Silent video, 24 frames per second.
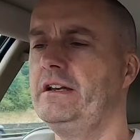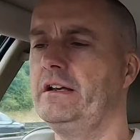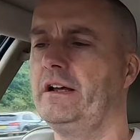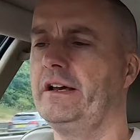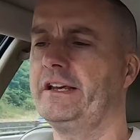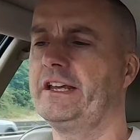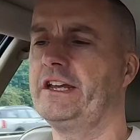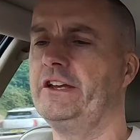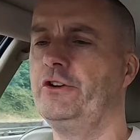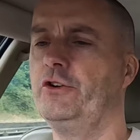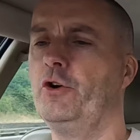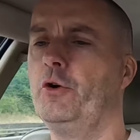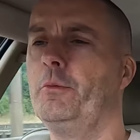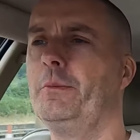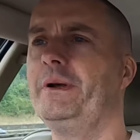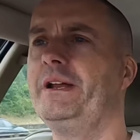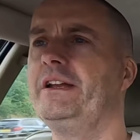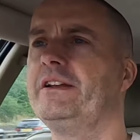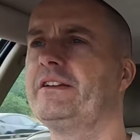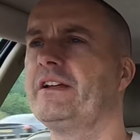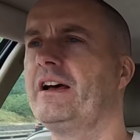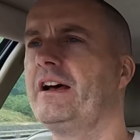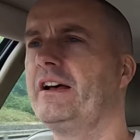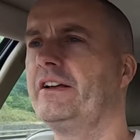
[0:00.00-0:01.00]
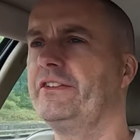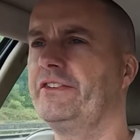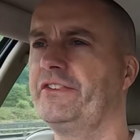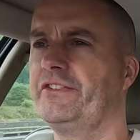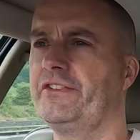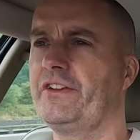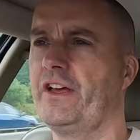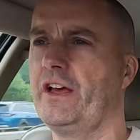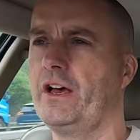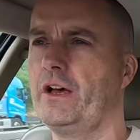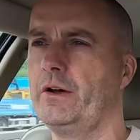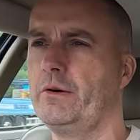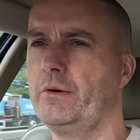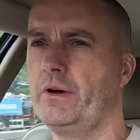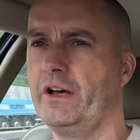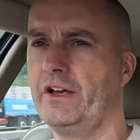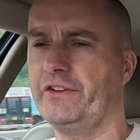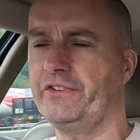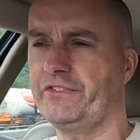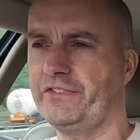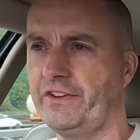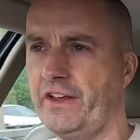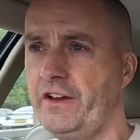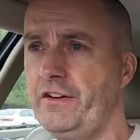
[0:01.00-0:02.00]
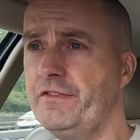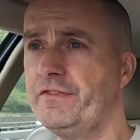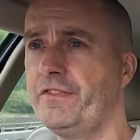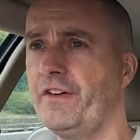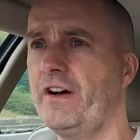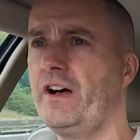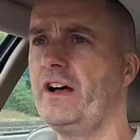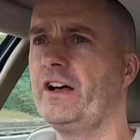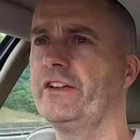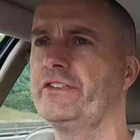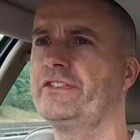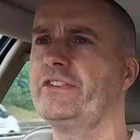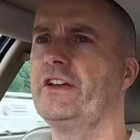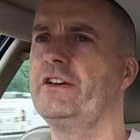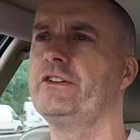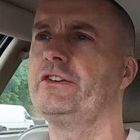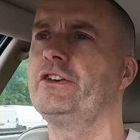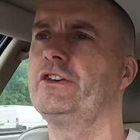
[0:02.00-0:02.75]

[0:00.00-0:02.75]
like it normally does. So so far so